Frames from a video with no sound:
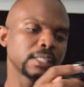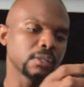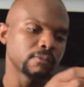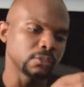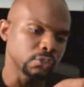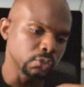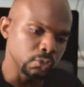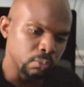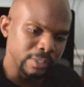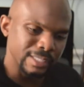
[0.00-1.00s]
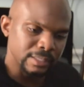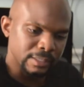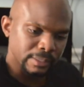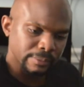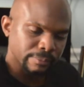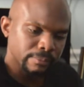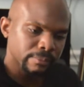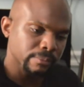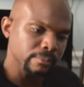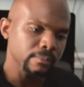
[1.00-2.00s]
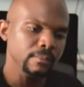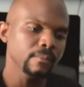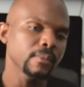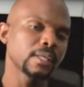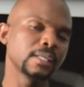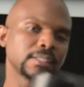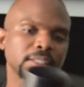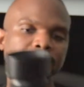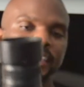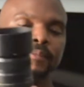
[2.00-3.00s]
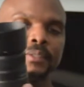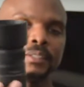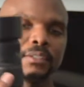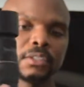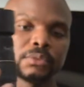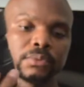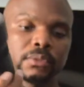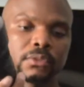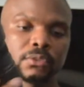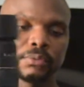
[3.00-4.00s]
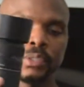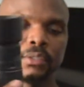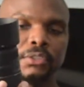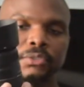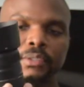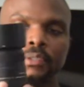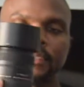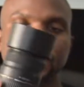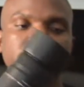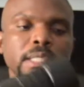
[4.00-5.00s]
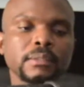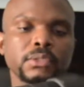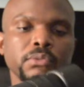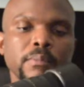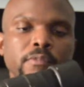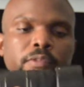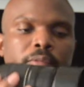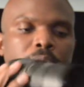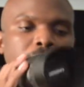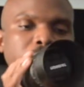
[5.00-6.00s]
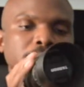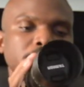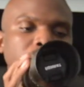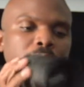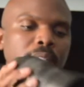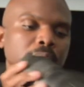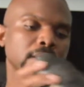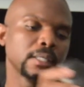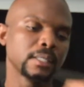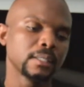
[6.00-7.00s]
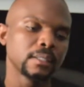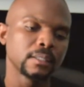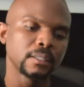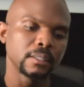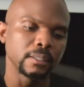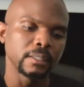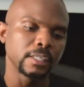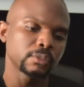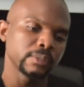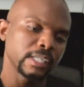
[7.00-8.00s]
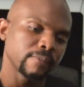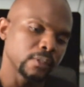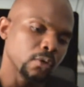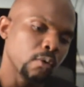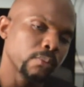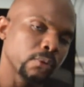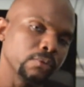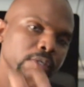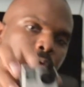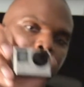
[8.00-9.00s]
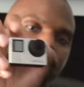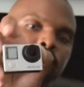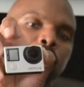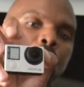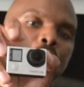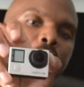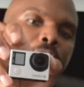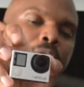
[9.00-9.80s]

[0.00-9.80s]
love to shoot with it is the 70 to 300. Alright, two of my favorite lenses. Next we have the GoPro Hero 4.